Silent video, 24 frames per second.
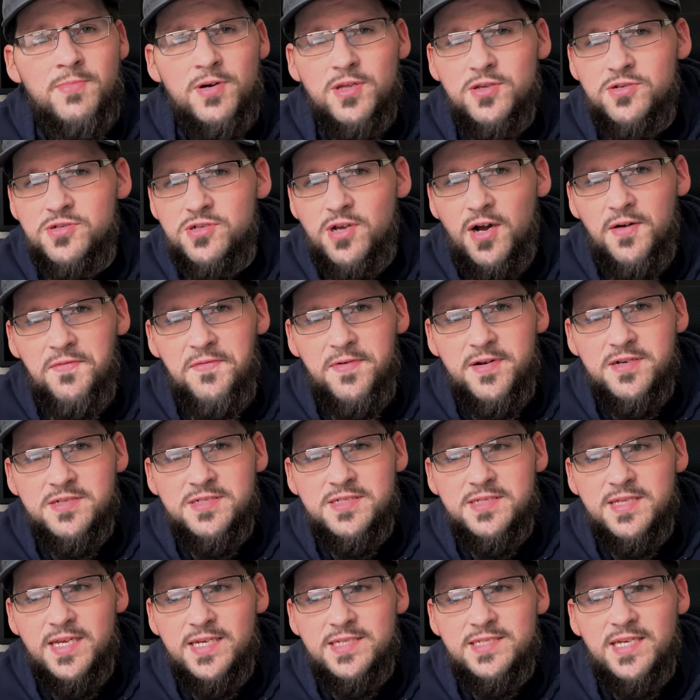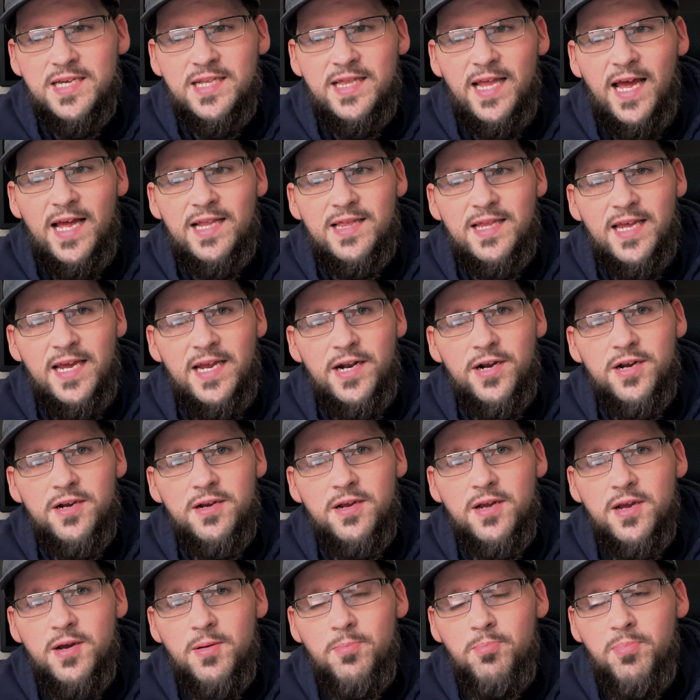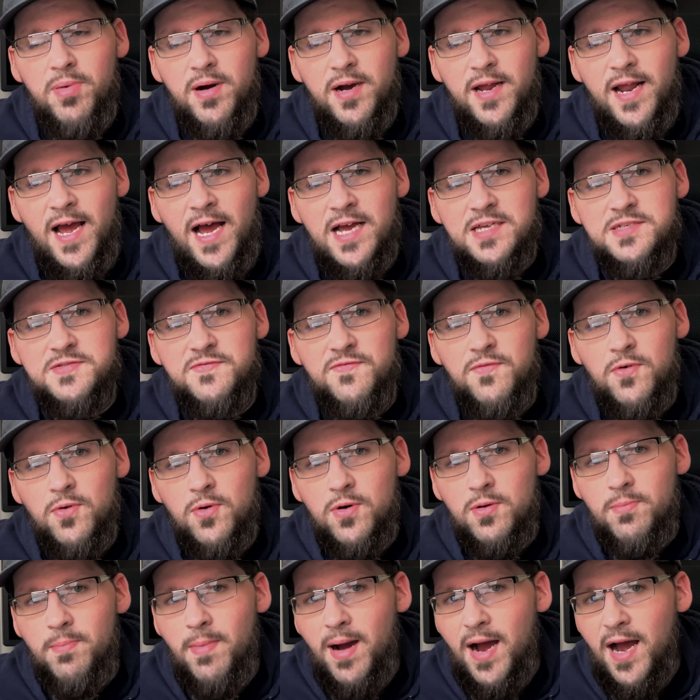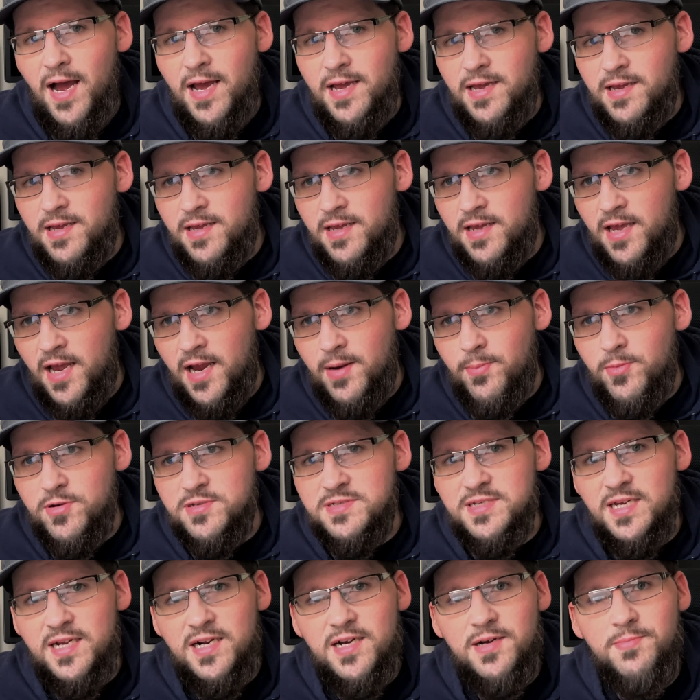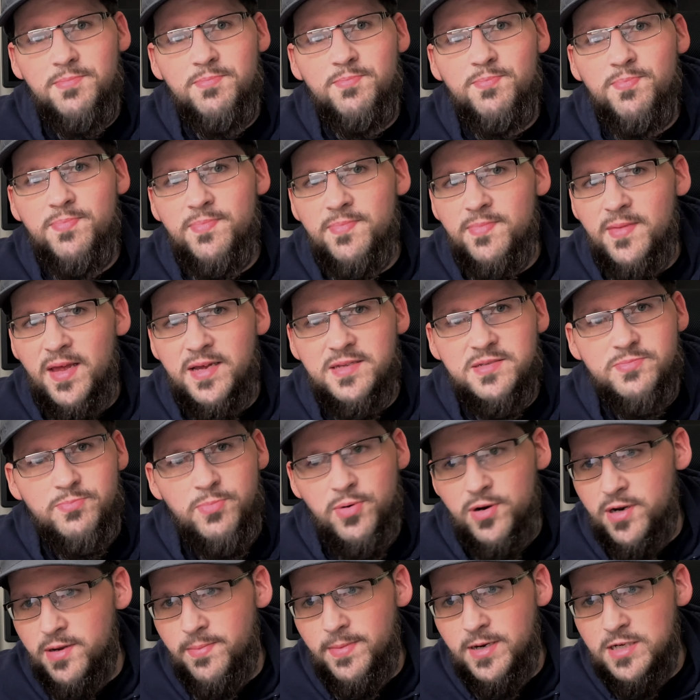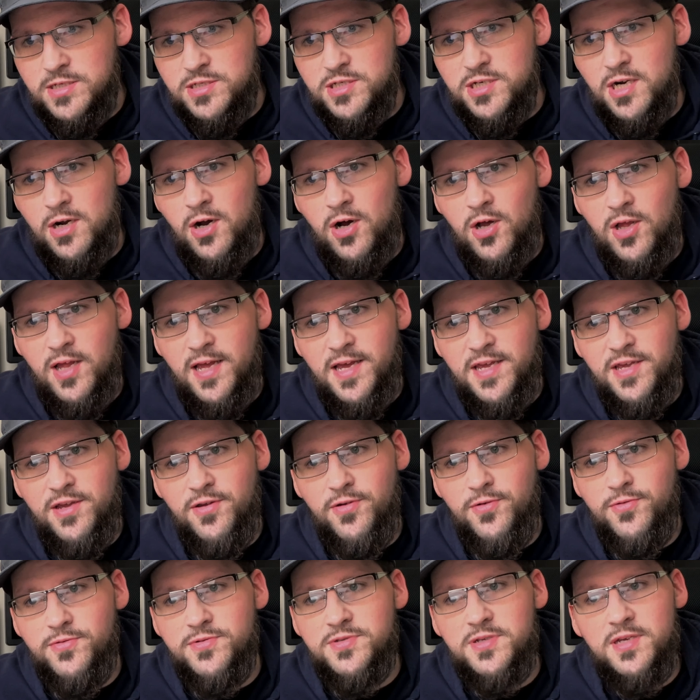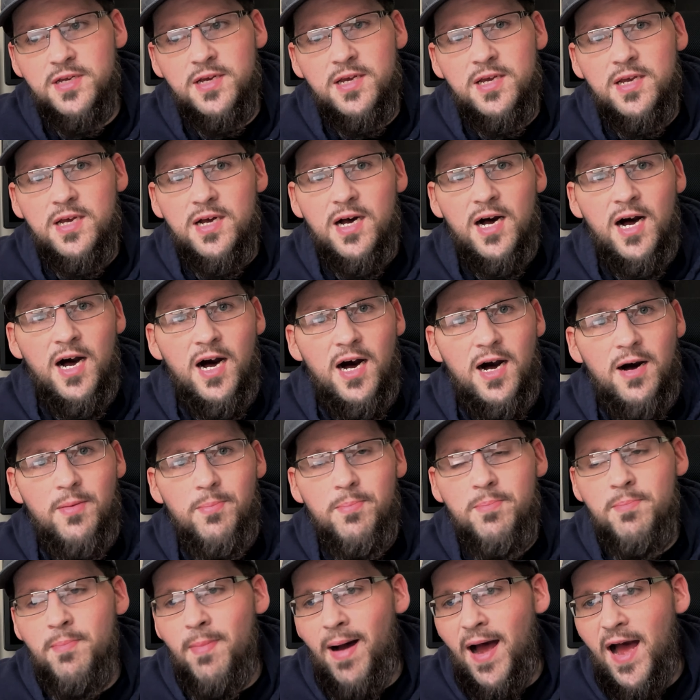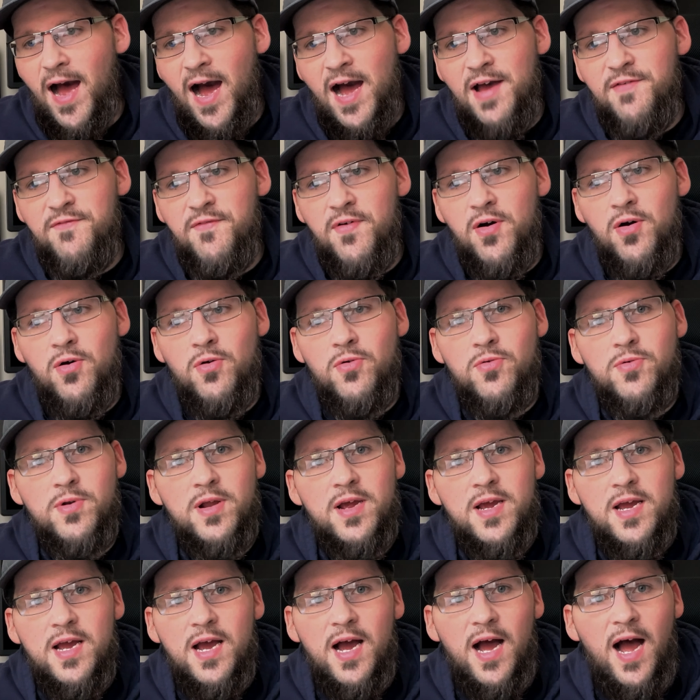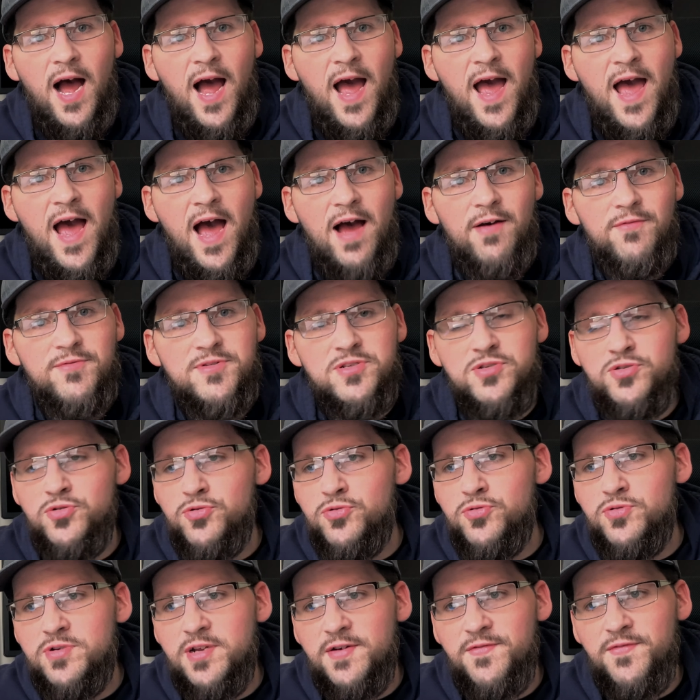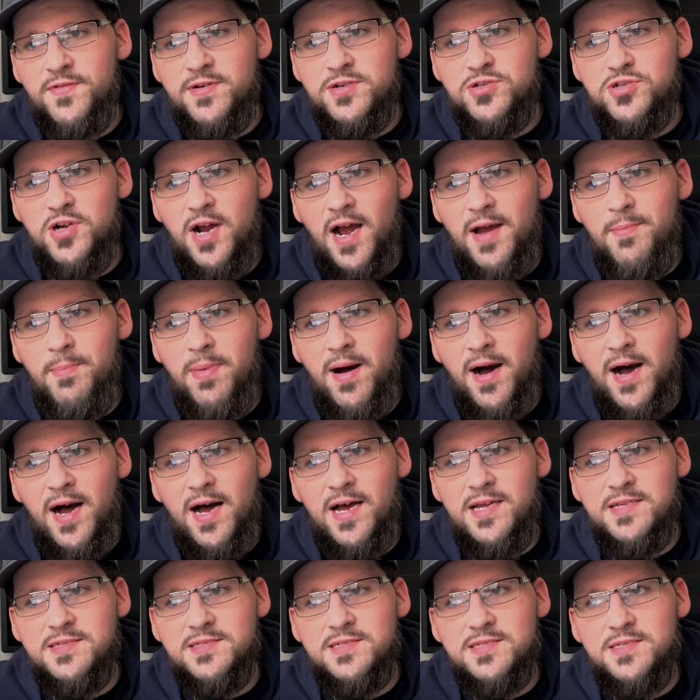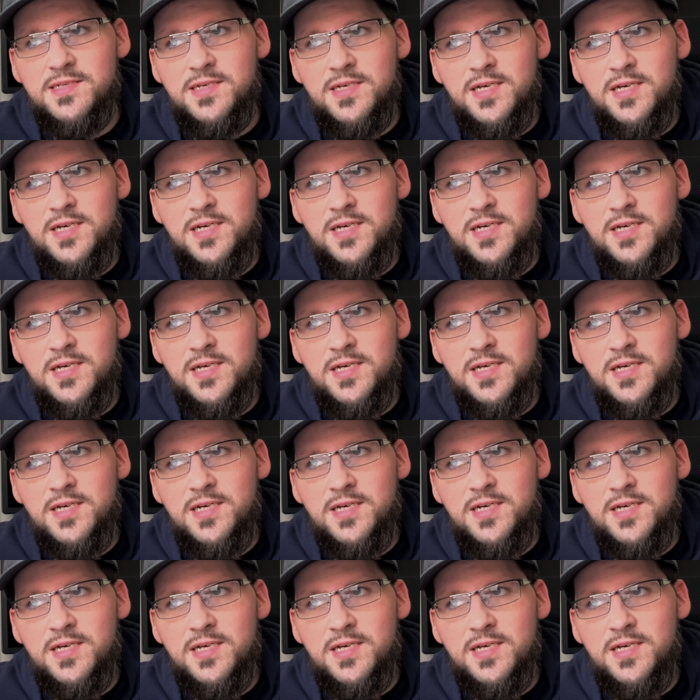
other softwares and things like that later, but as for my camera setup, that's pretty much all I use. My iPhone, I have two different tripods,